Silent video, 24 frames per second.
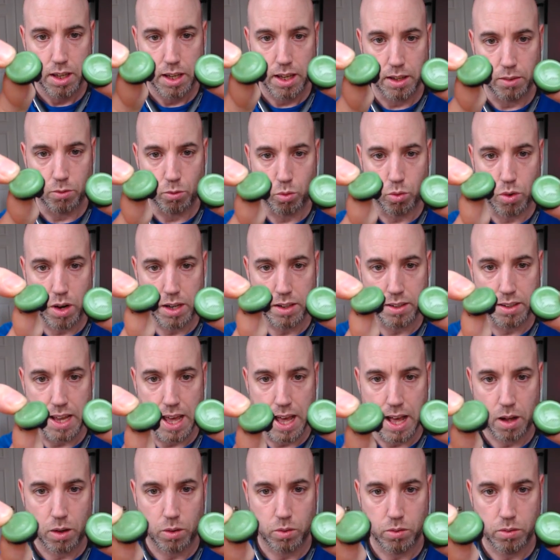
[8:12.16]
and run
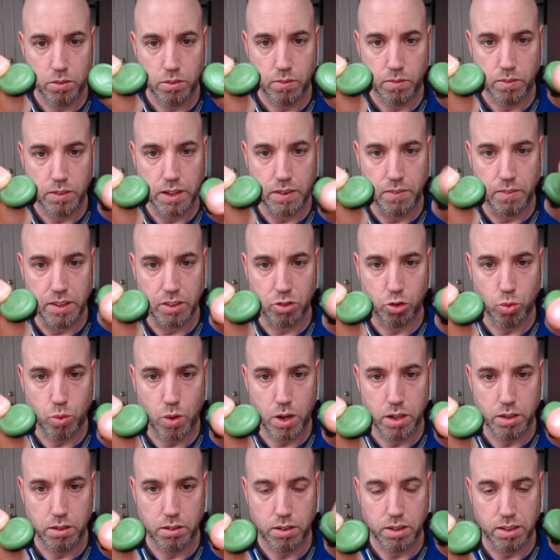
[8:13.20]
down than this
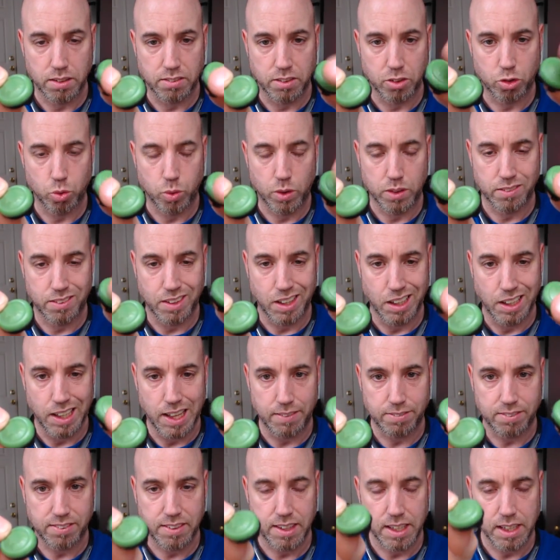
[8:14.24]
one because this one's the
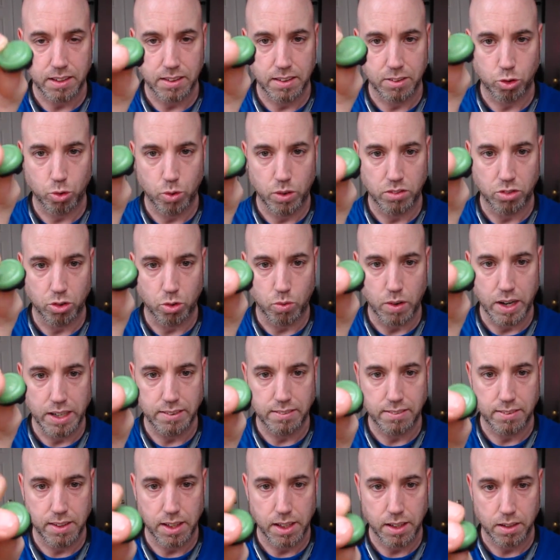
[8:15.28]
left stick, this one's a right
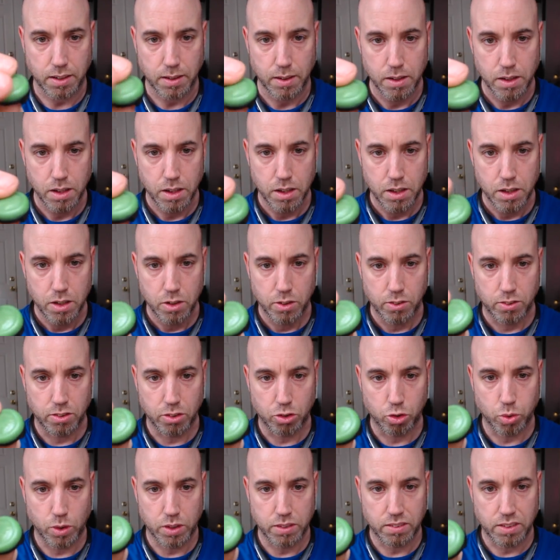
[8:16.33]
stick. So
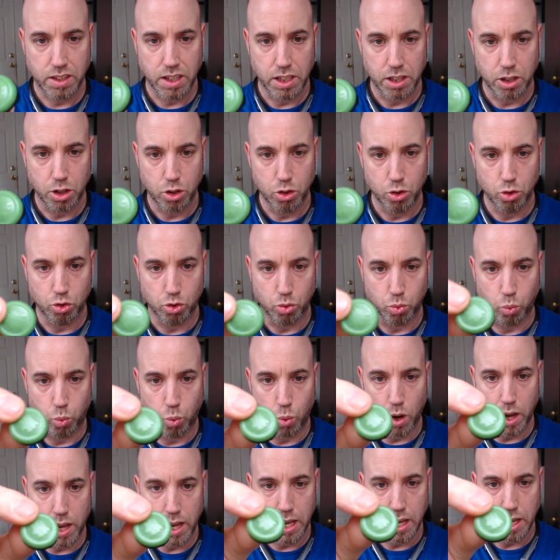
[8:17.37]
this one's getting used
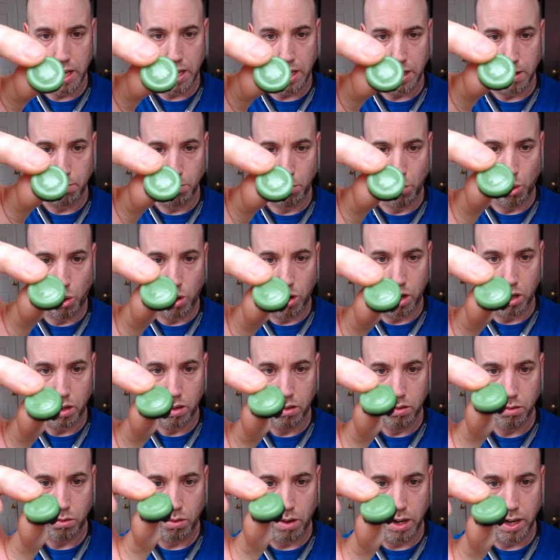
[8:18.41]
way more,
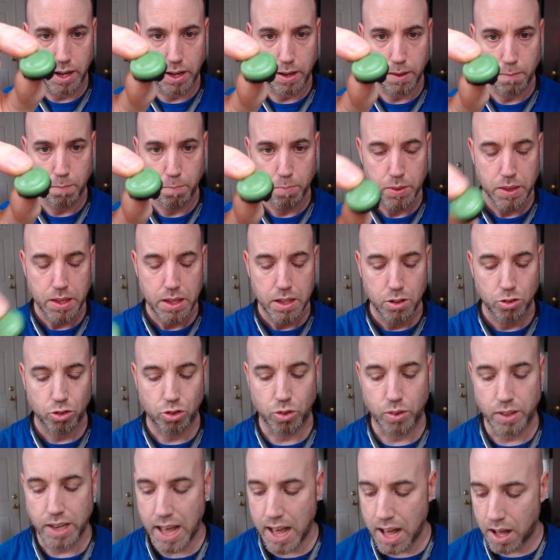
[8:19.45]
right?
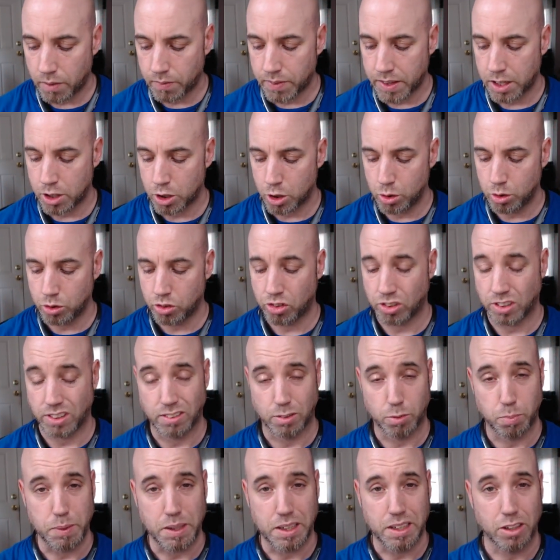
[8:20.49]
So now they're
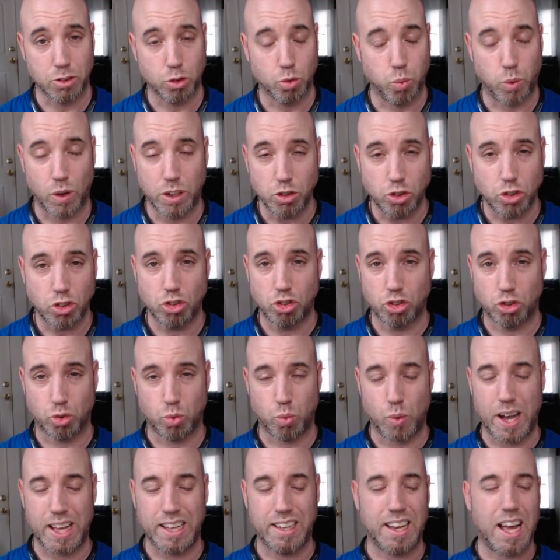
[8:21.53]
useless because once you
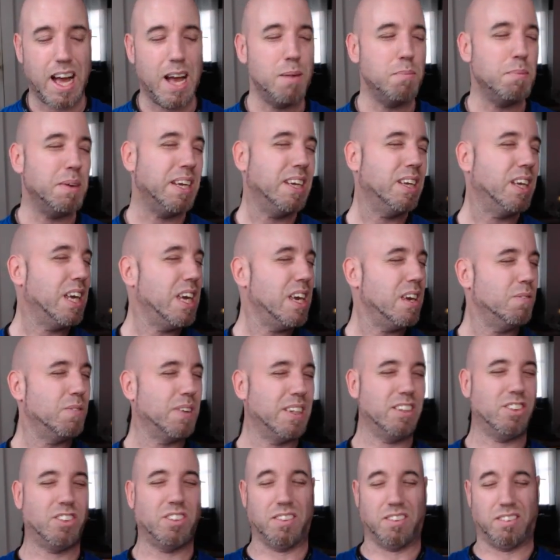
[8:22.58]
sweat, I mean,
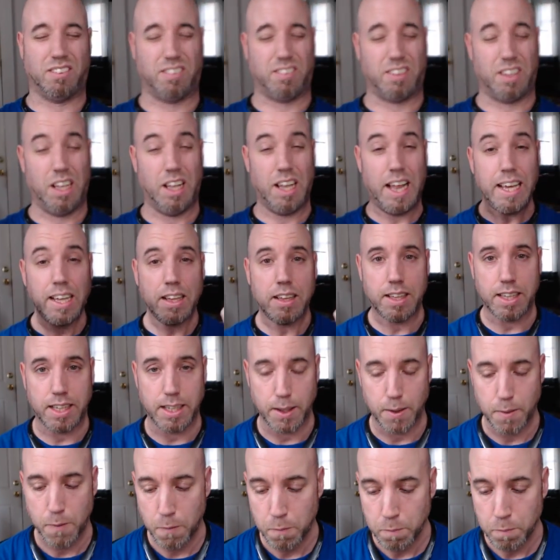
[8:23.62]
even just slightly,